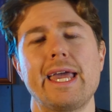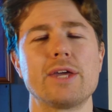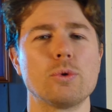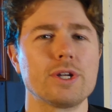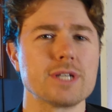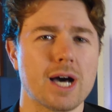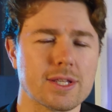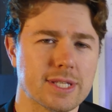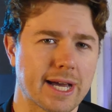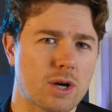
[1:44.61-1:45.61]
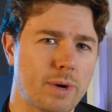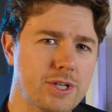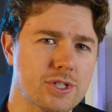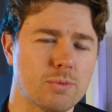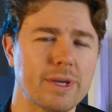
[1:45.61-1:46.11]
In order to answer that
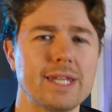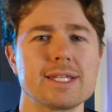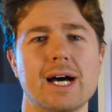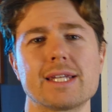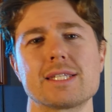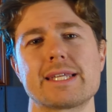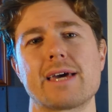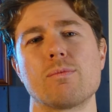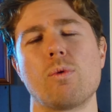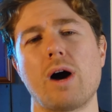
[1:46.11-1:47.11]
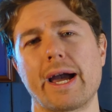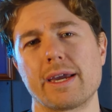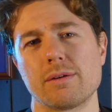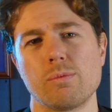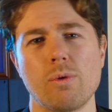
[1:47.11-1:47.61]
question, we need to understand
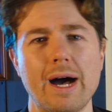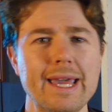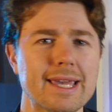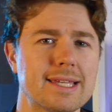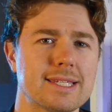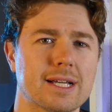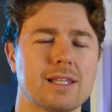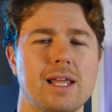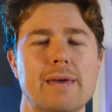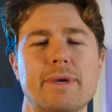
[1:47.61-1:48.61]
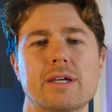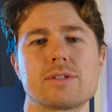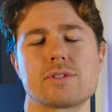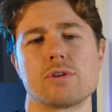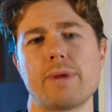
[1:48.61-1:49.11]
why. Why is it climbing
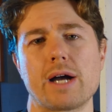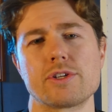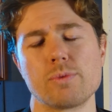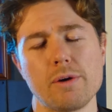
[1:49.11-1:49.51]
so much?